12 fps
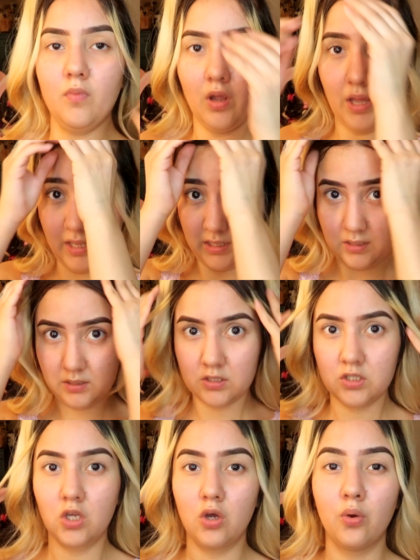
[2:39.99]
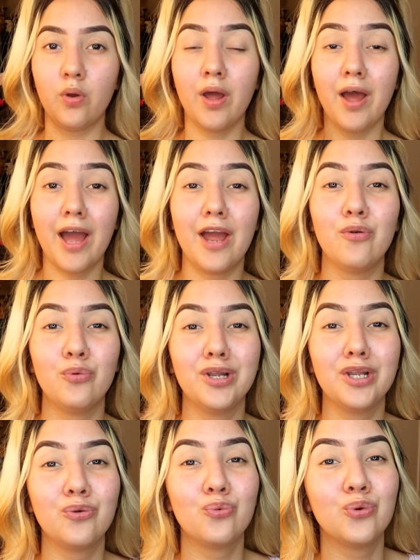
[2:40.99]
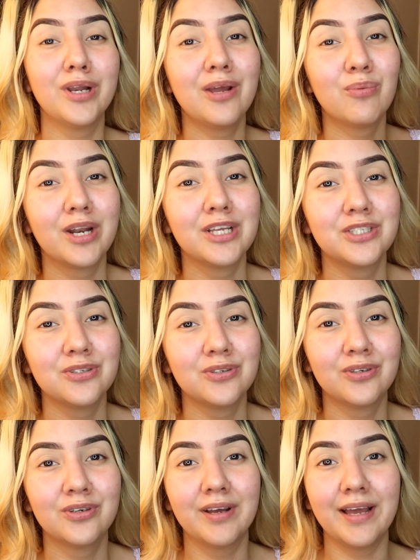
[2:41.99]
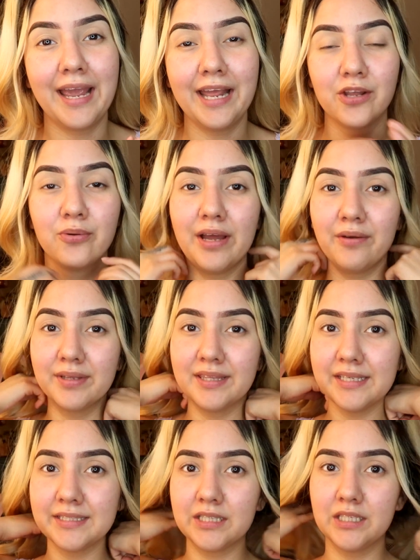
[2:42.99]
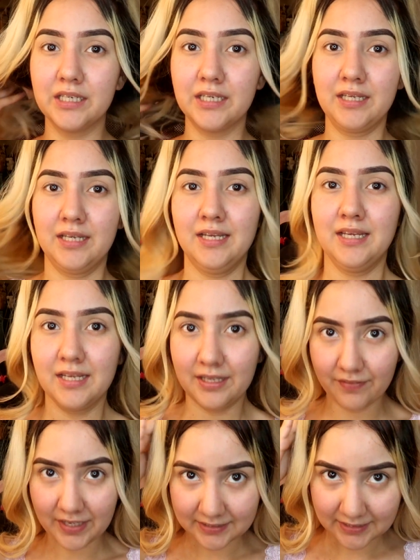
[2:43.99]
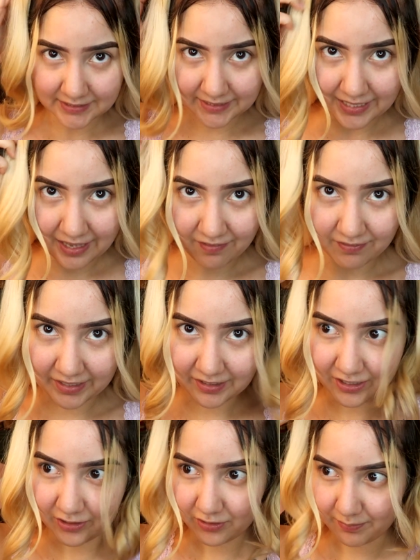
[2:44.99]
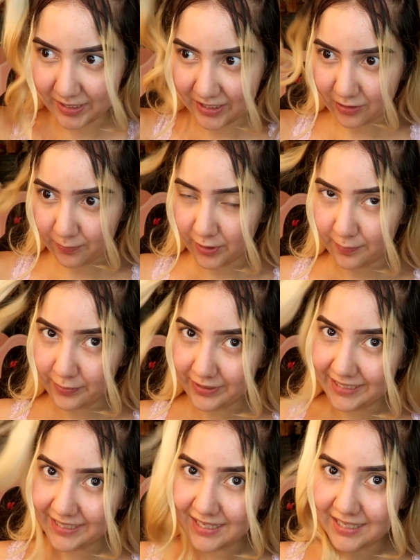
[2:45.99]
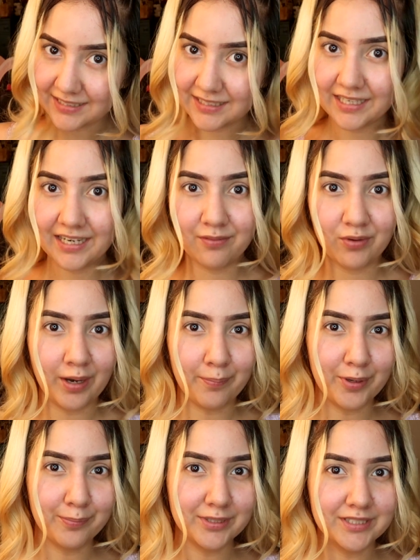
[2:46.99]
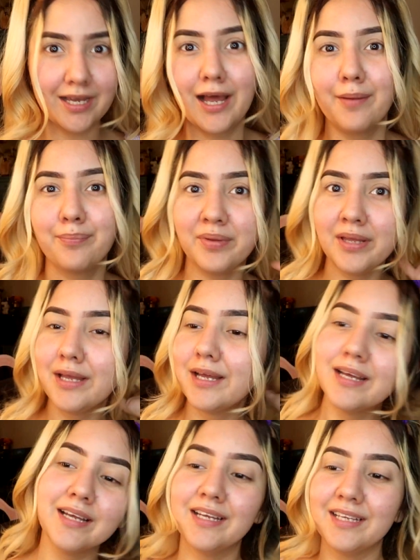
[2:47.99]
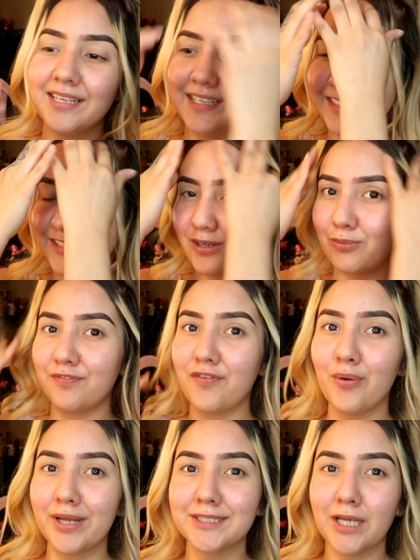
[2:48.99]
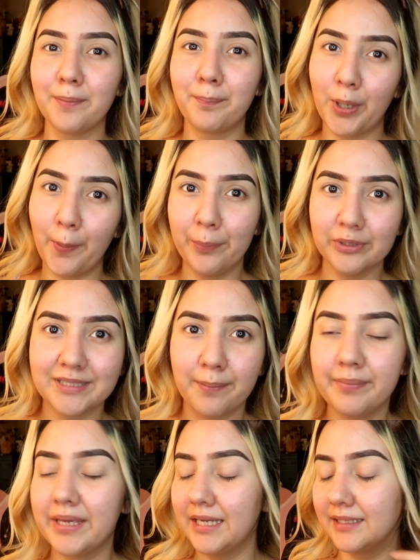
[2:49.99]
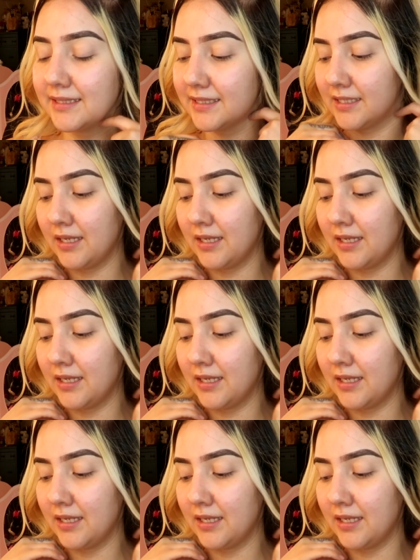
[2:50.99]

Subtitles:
Okay, so I really want to do a halo eye with this look. You guys can see I have like my little purple ligas in here. I'm wearing a purple top. So we're focused on purples and pinks.